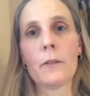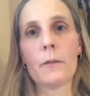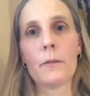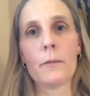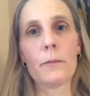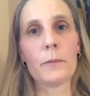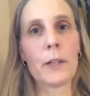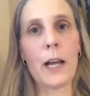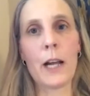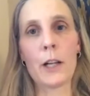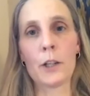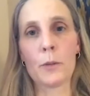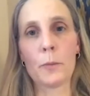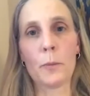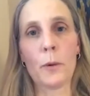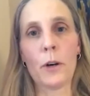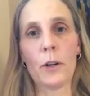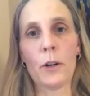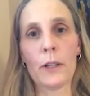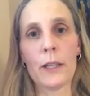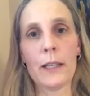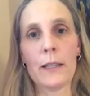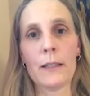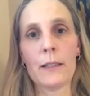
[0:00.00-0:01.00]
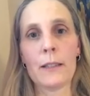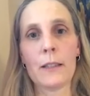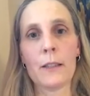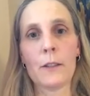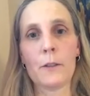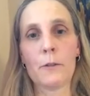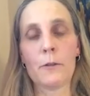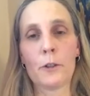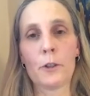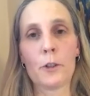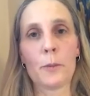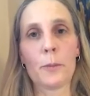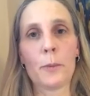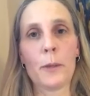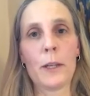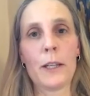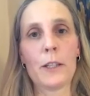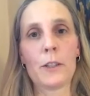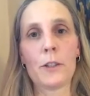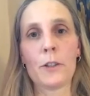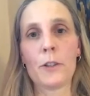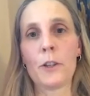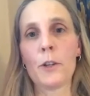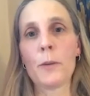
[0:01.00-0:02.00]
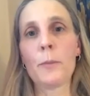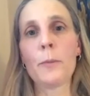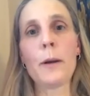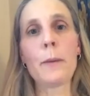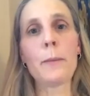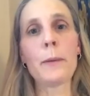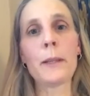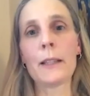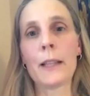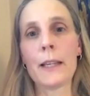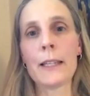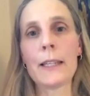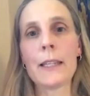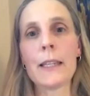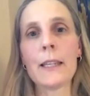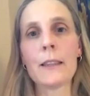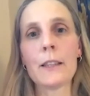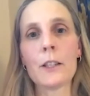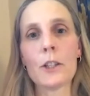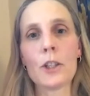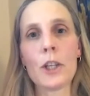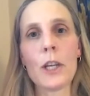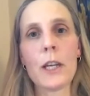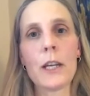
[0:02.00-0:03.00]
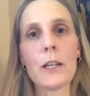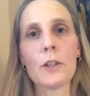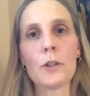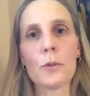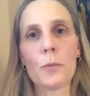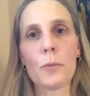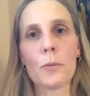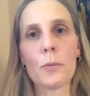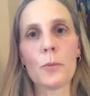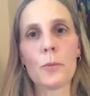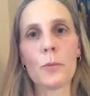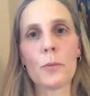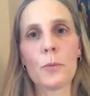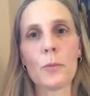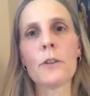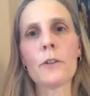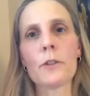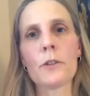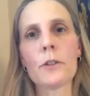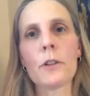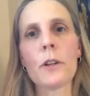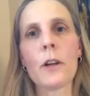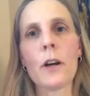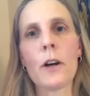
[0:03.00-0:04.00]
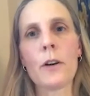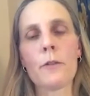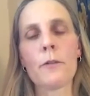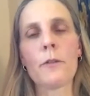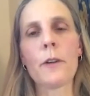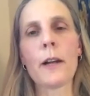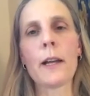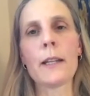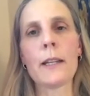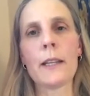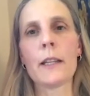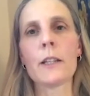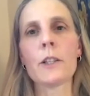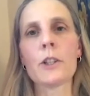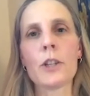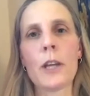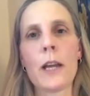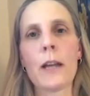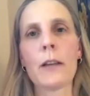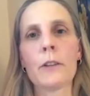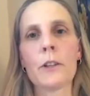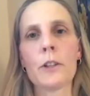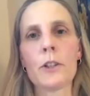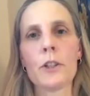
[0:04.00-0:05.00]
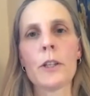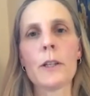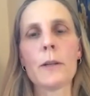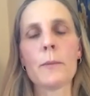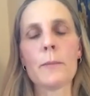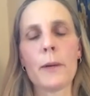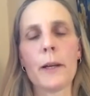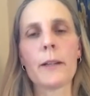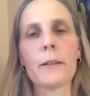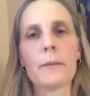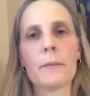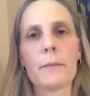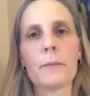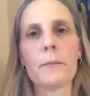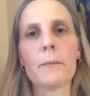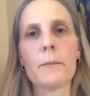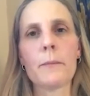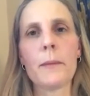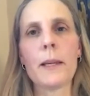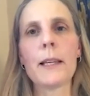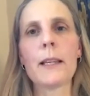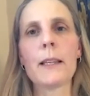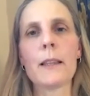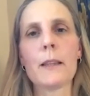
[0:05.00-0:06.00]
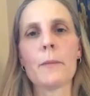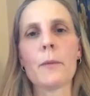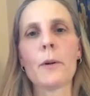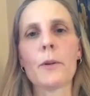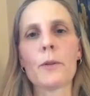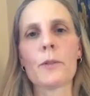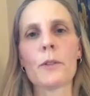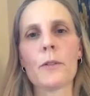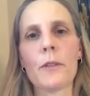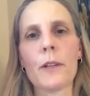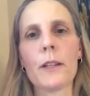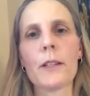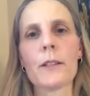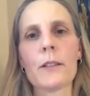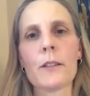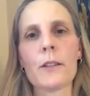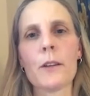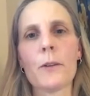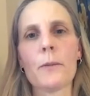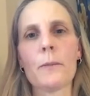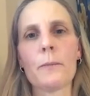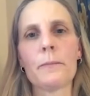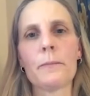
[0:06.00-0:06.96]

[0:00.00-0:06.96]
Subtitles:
dodgeball kids in the first place. So they're probably liking the change, whereas others are finding it challenging, but making the most of it. So.